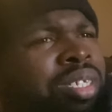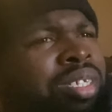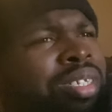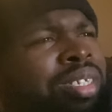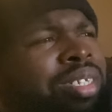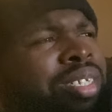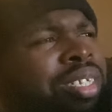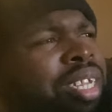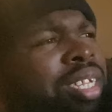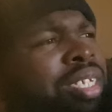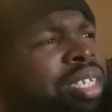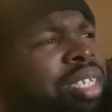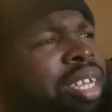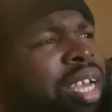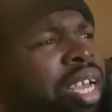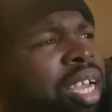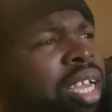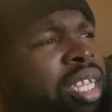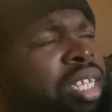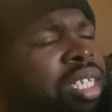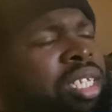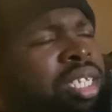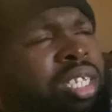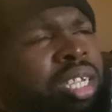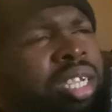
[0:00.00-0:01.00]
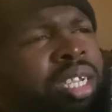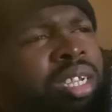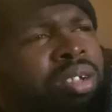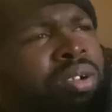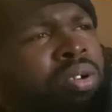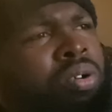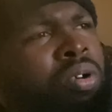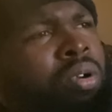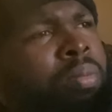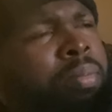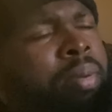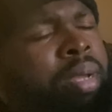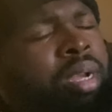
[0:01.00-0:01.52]
The Titans need a
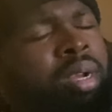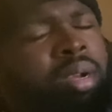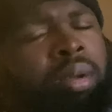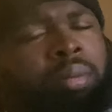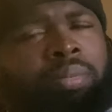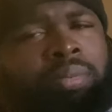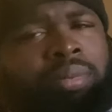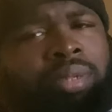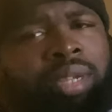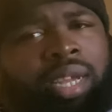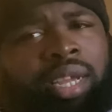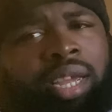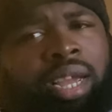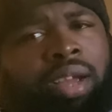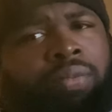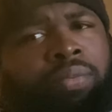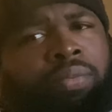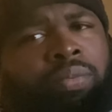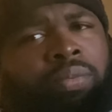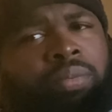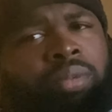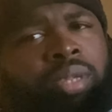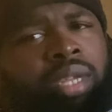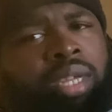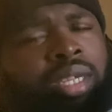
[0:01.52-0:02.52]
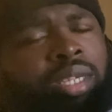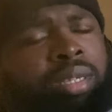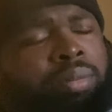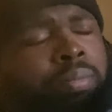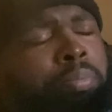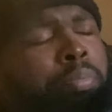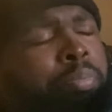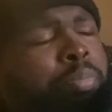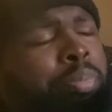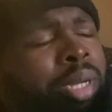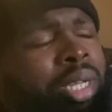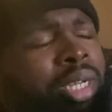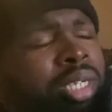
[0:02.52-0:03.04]
quarterback. They
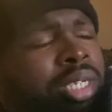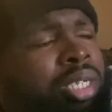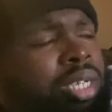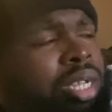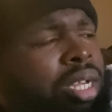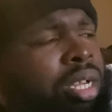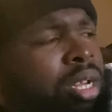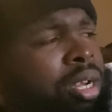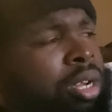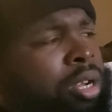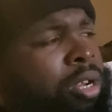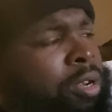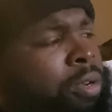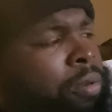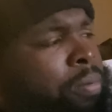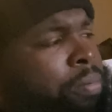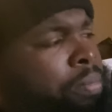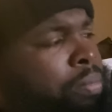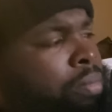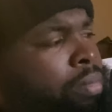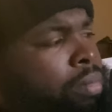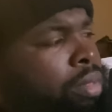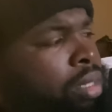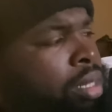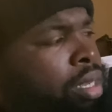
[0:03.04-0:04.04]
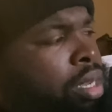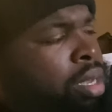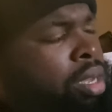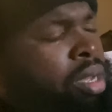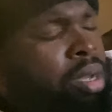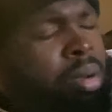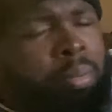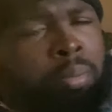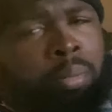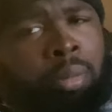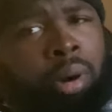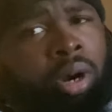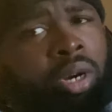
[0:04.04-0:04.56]
benched
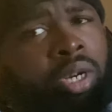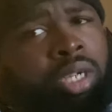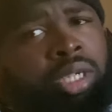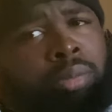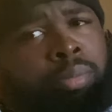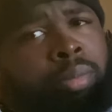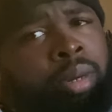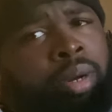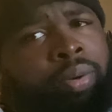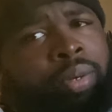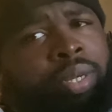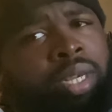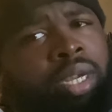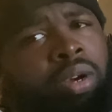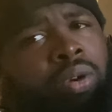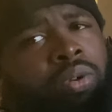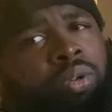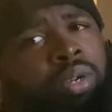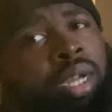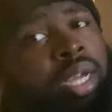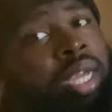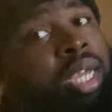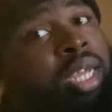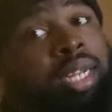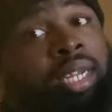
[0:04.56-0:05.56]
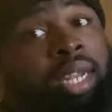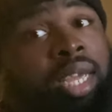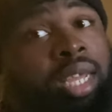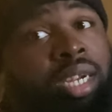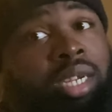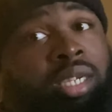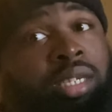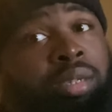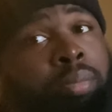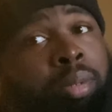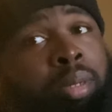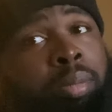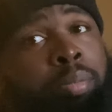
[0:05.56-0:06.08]
Marcus Mariota. He
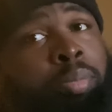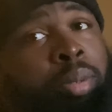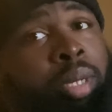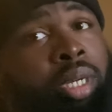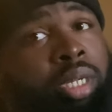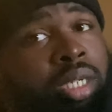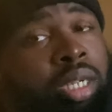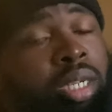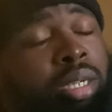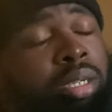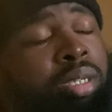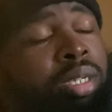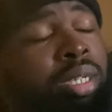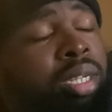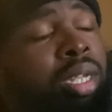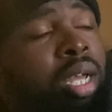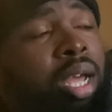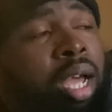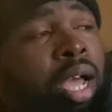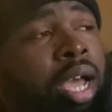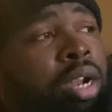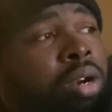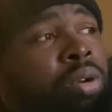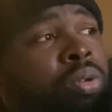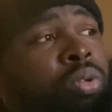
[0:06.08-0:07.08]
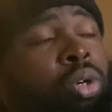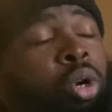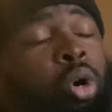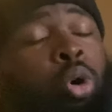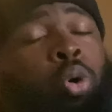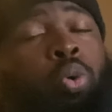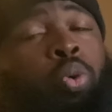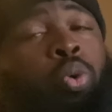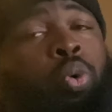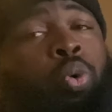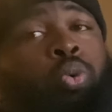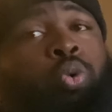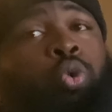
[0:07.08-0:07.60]
needed to be benched. I don't
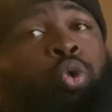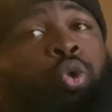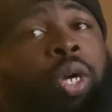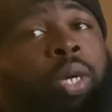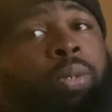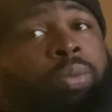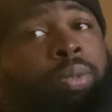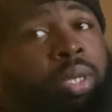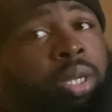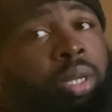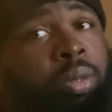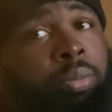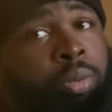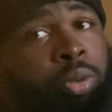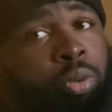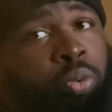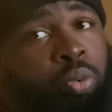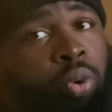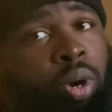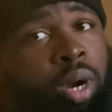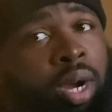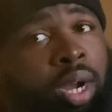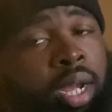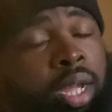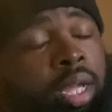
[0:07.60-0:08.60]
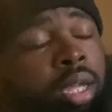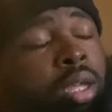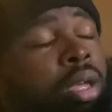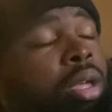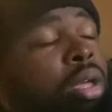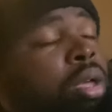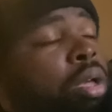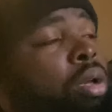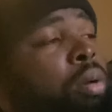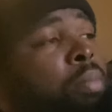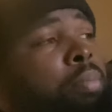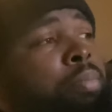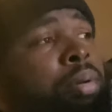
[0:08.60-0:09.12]
know who drafted him and why,
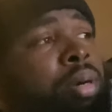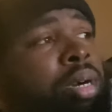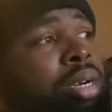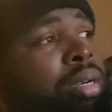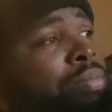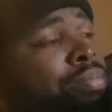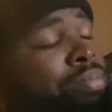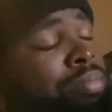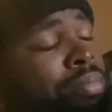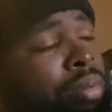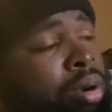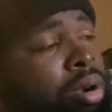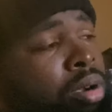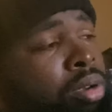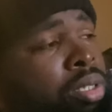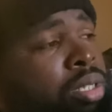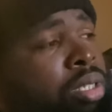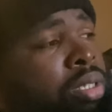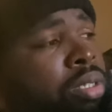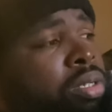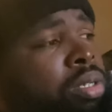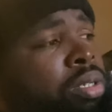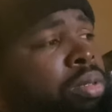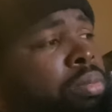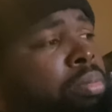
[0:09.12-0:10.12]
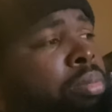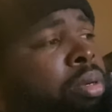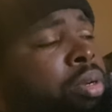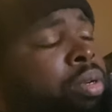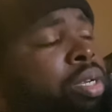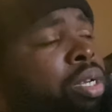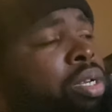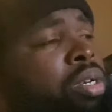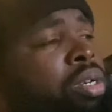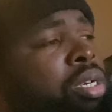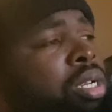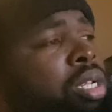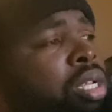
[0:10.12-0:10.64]
but Marcus
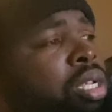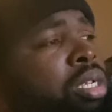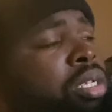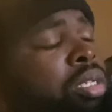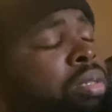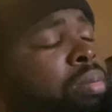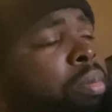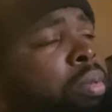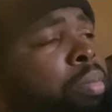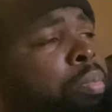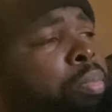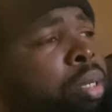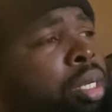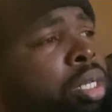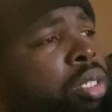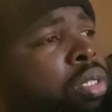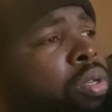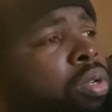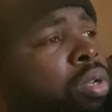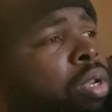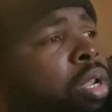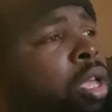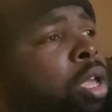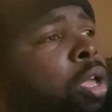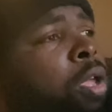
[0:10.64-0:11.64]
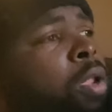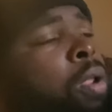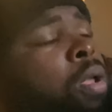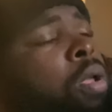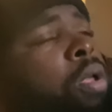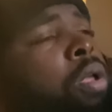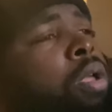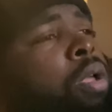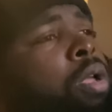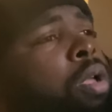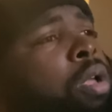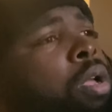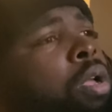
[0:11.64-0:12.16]
Mariota needed to be benched on that.
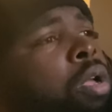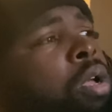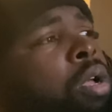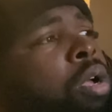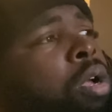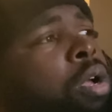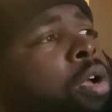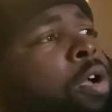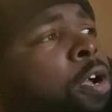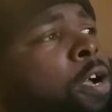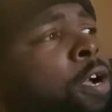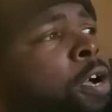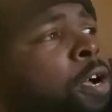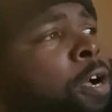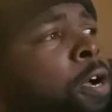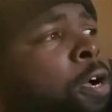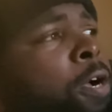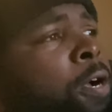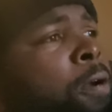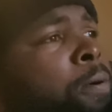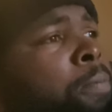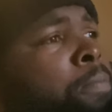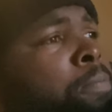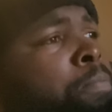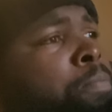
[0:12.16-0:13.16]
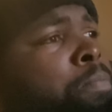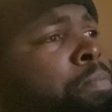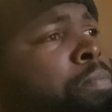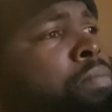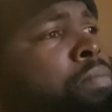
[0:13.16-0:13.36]
I